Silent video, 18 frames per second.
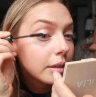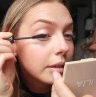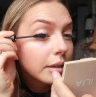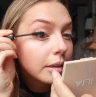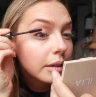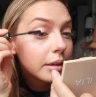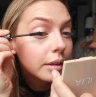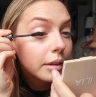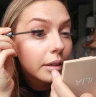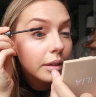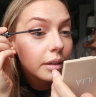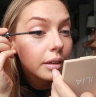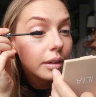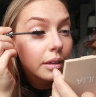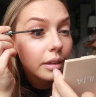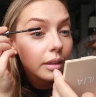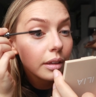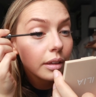
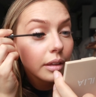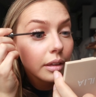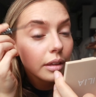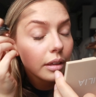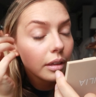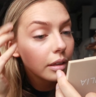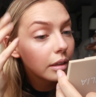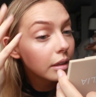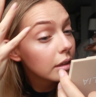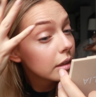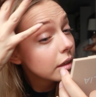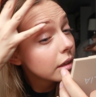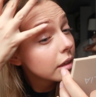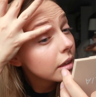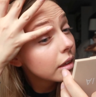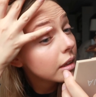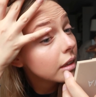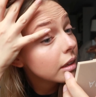
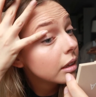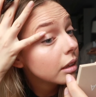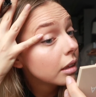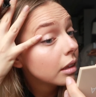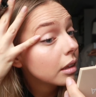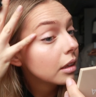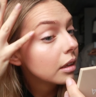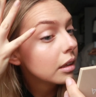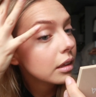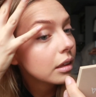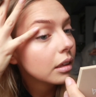No one is speaking in this clip.